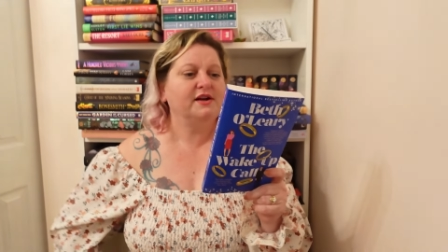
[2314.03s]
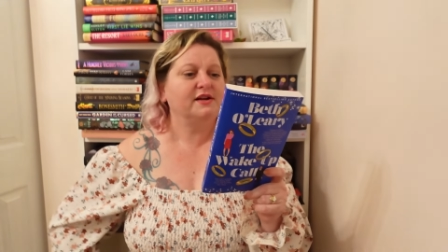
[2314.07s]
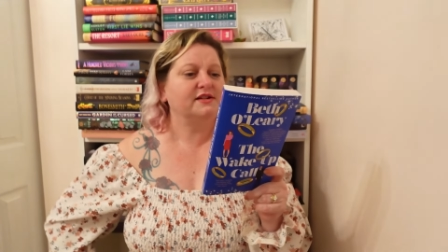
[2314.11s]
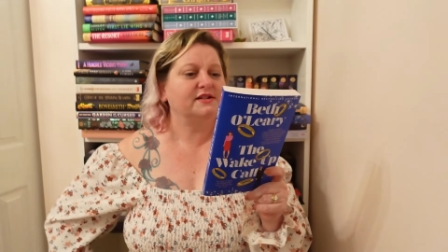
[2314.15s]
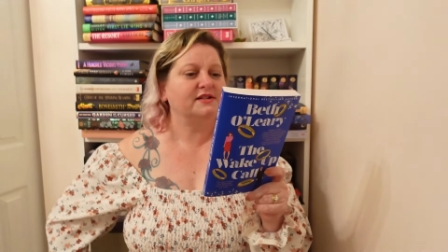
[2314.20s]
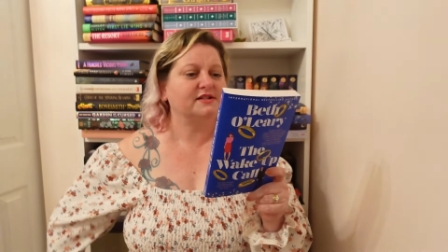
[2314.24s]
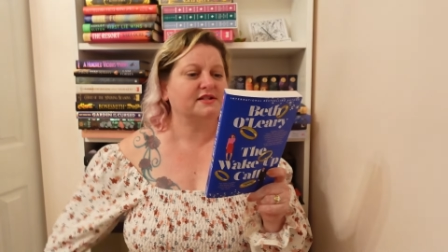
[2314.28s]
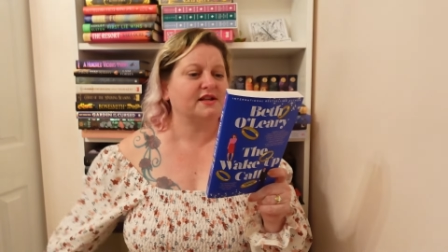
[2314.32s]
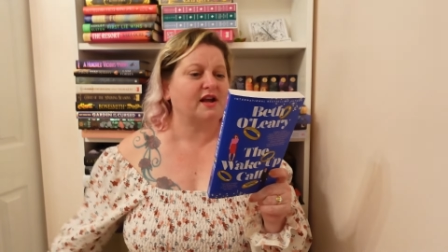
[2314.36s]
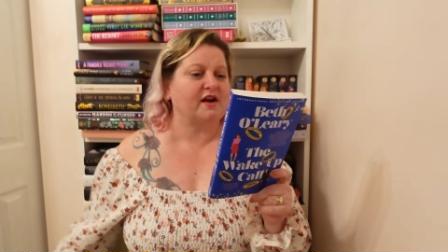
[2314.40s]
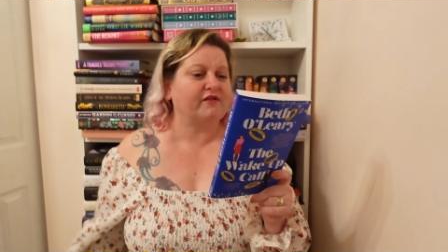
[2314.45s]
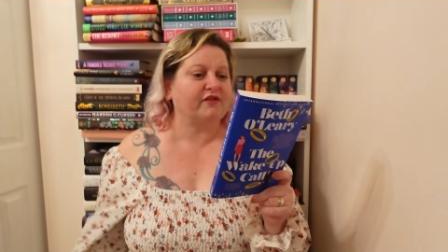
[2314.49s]

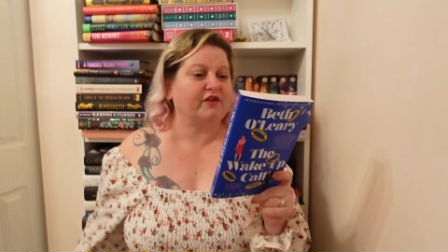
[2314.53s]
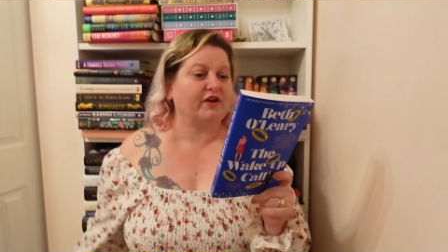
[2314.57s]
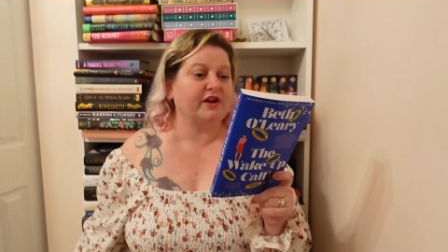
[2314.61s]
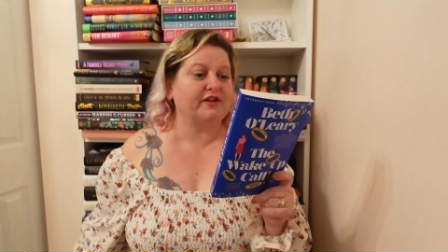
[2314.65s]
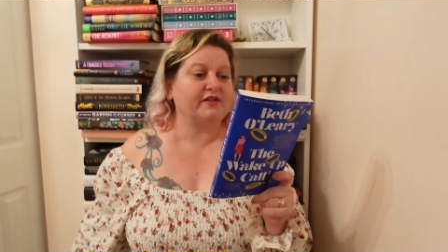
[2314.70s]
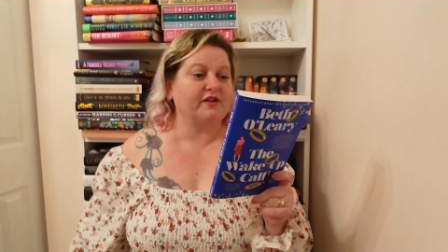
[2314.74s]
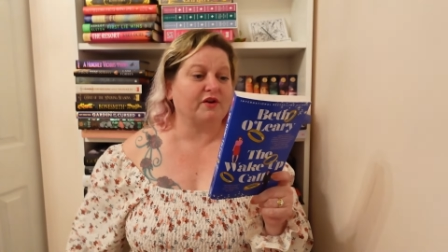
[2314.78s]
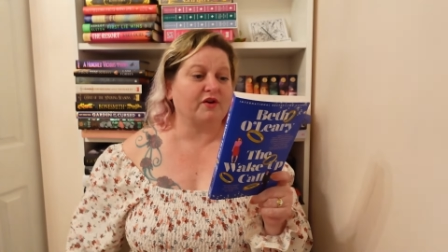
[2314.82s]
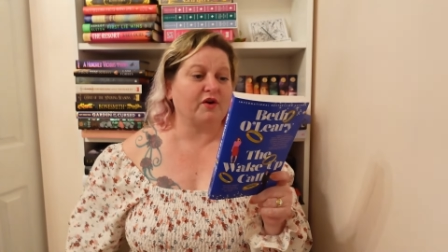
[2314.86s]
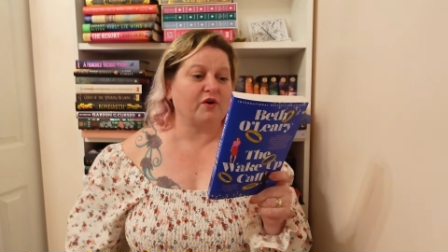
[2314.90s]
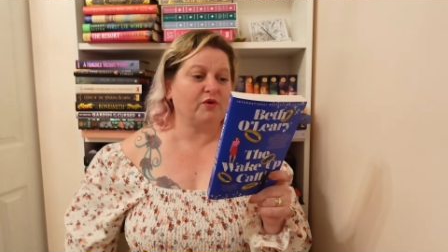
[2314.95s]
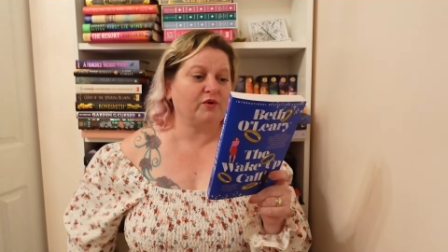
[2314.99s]
discovering
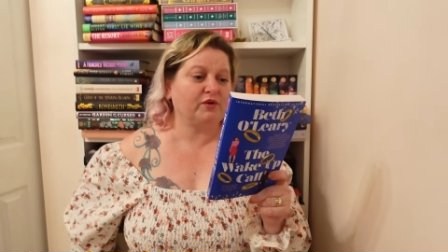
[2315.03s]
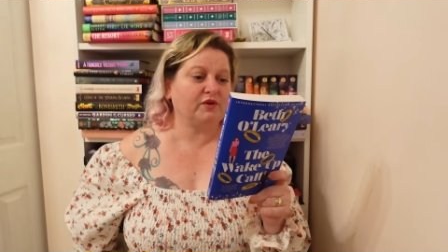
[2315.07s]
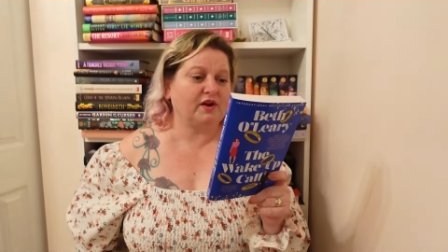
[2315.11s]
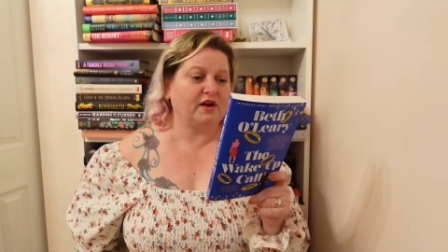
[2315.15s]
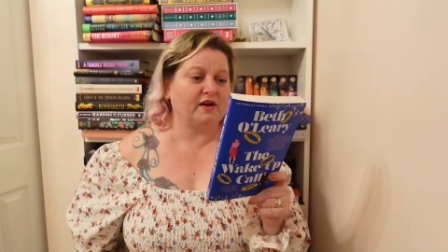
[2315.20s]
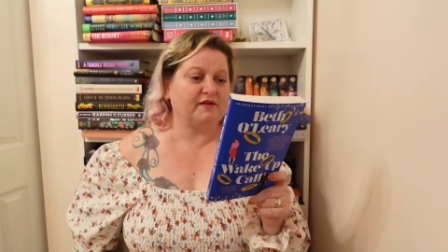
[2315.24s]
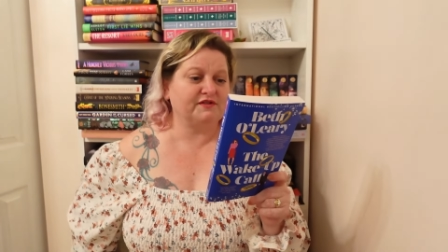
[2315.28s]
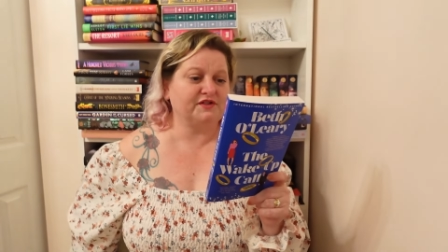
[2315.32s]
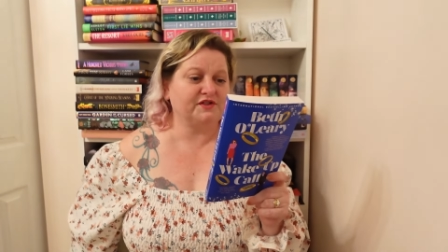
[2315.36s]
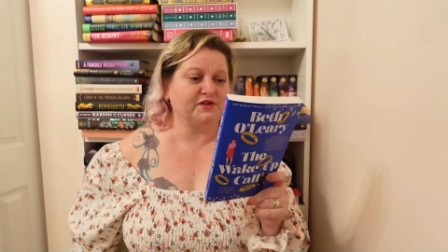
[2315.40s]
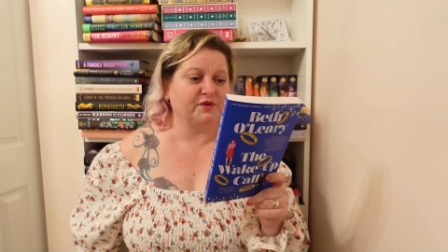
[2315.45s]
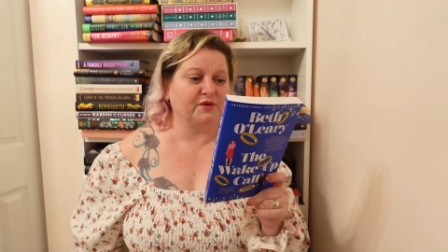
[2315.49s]
their own
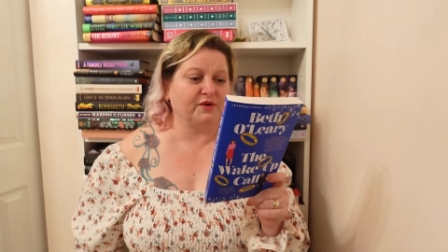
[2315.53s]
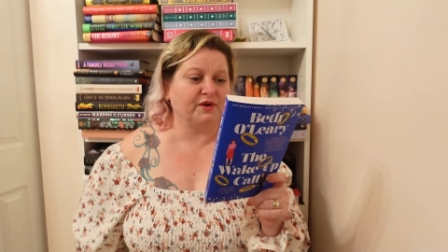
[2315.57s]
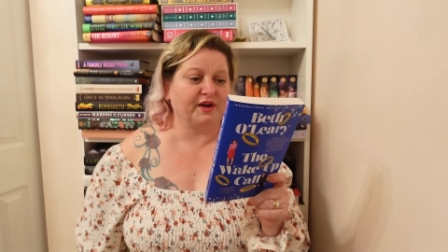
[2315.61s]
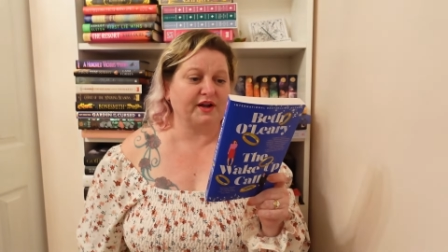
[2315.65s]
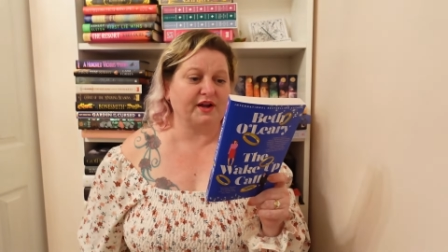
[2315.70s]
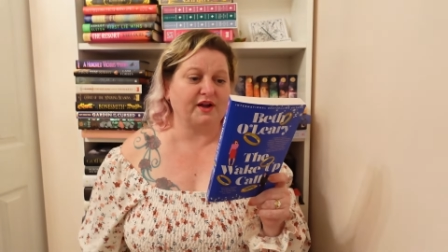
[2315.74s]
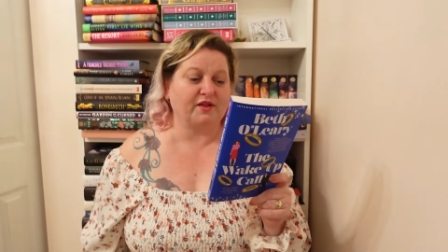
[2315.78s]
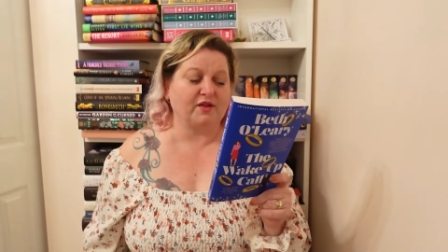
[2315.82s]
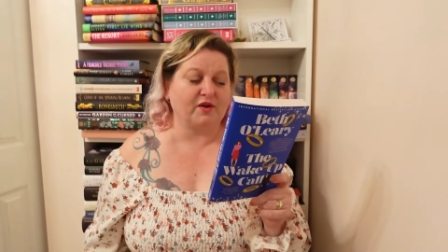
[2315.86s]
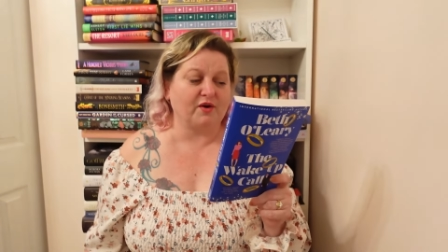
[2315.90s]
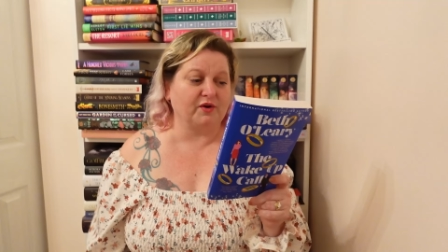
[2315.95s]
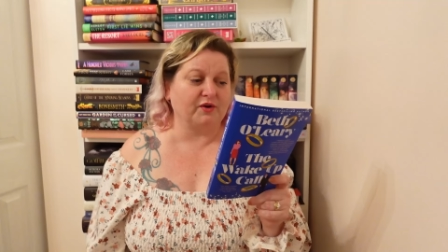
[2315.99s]
love story
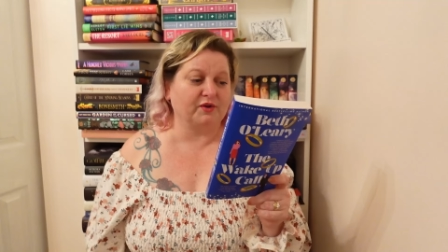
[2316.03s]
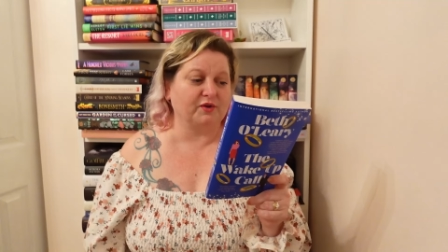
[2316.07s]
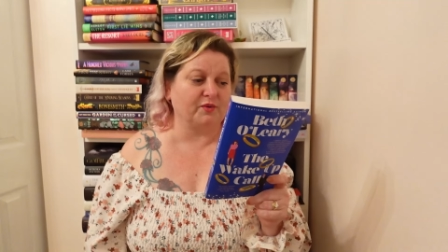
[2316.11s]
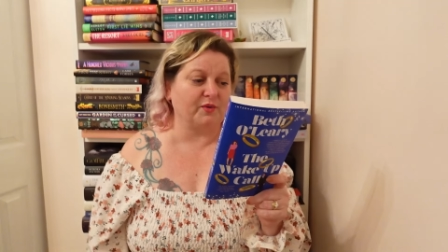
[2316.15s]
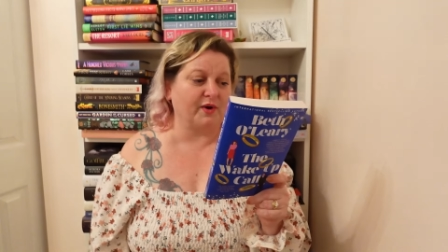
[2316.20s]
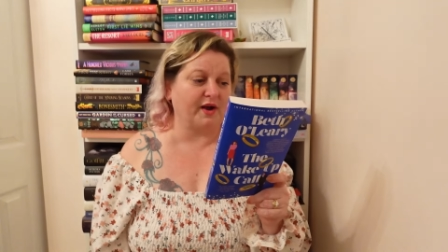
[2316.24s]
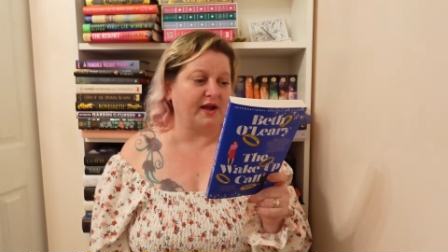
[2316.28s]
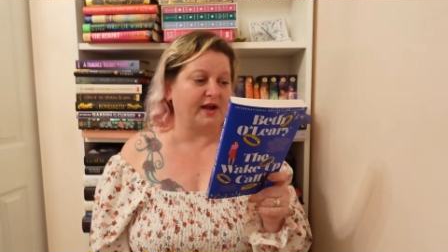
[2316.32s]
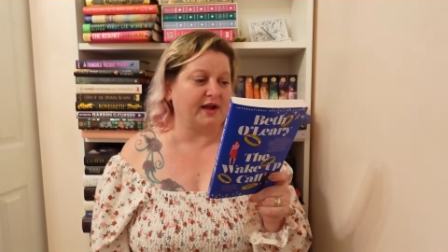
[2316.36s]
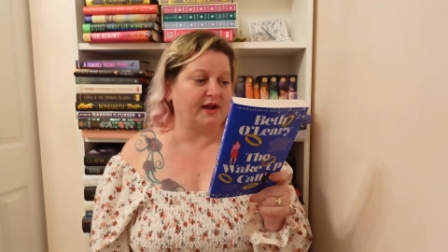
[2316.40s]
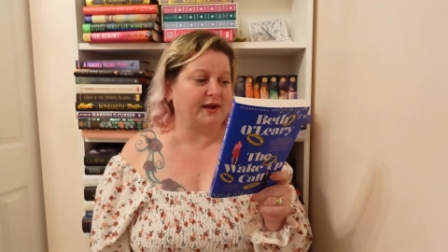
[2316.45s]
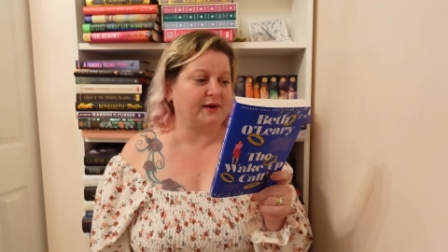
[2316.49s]
along the
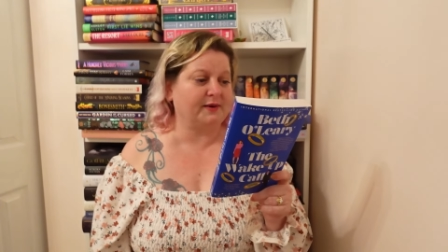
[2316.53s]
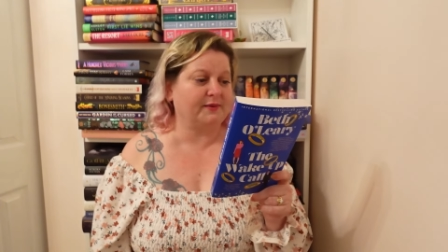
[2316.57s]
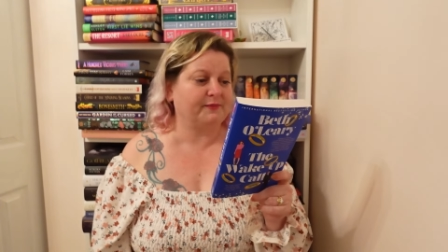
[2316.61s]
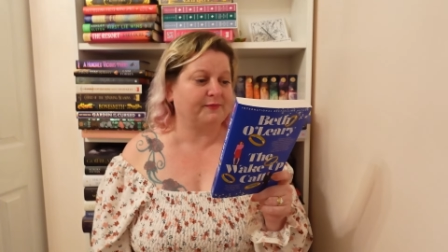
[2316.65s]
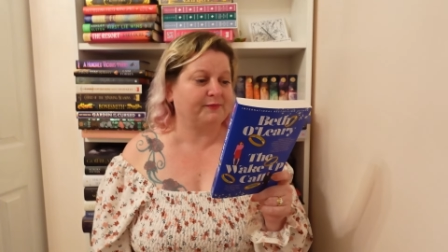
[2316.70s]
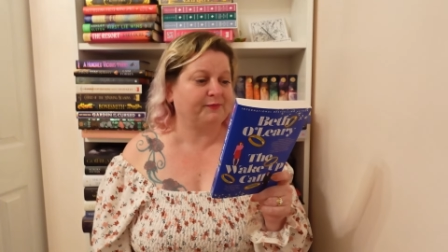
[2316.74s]
way.